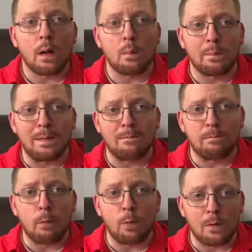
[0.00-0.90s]

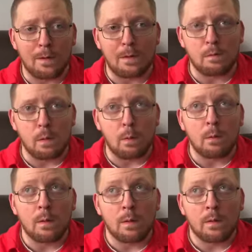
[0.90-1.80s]
before Hero.
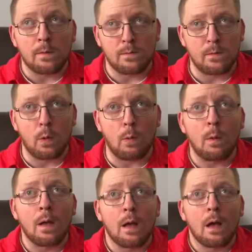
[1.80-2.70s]
So
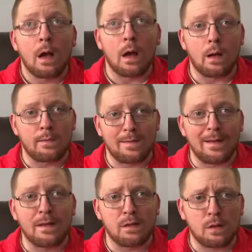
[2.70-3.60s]
to
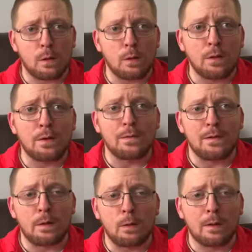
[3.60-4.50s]
get started,
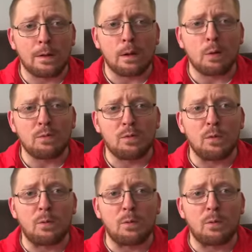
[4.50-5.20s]
you can go to